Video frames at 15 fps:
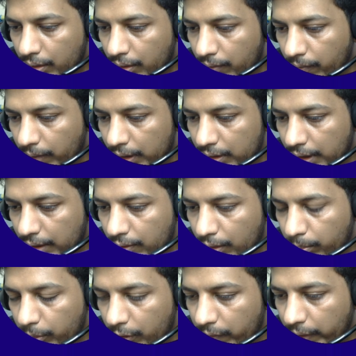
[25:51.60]
One SQL
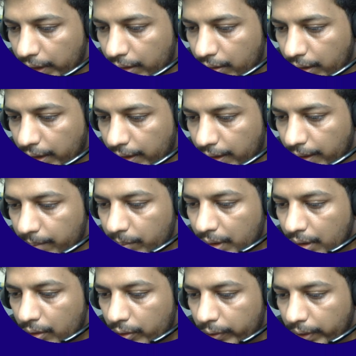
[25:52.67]
pool we are creating.
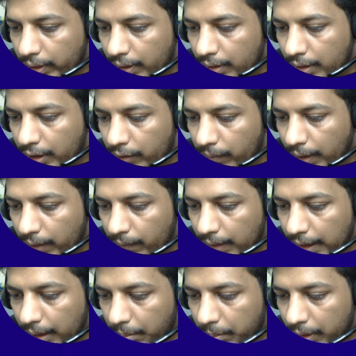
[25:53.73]
So in this case, what will
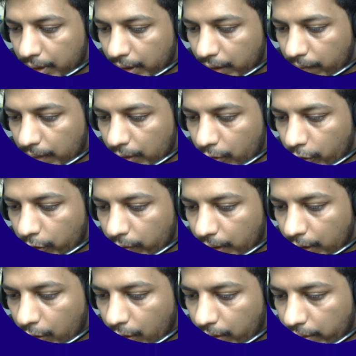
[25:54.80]
happen? Even though you are
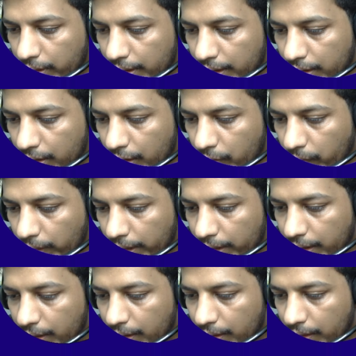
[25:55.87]
not running the query,
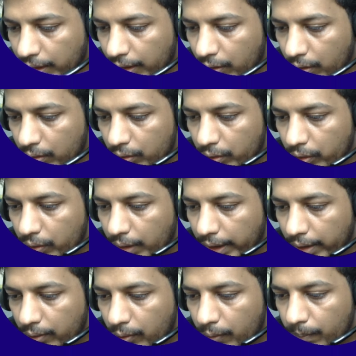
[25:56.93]
then also you
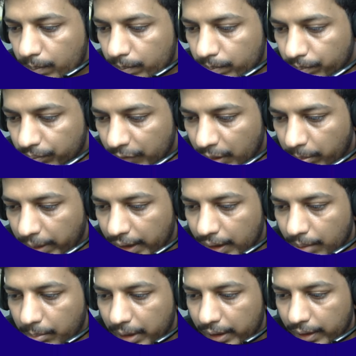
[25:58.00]
have to pay the
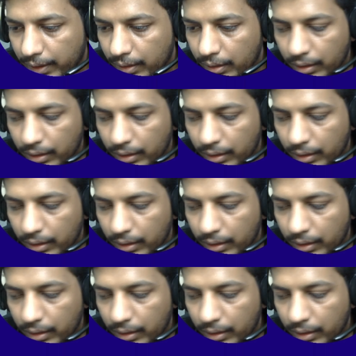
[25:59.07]
money.